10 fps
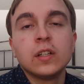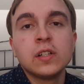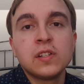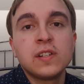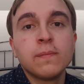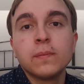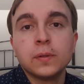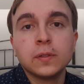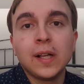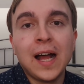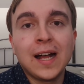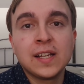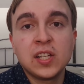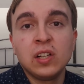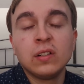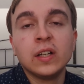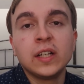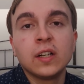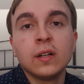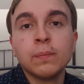as simple as
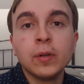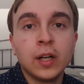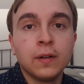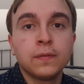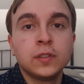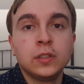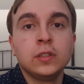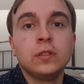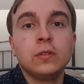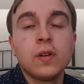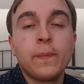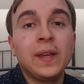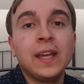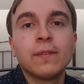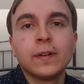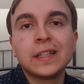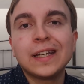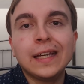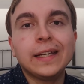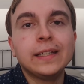like a bluff to appear very
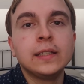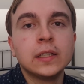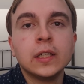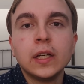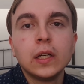keen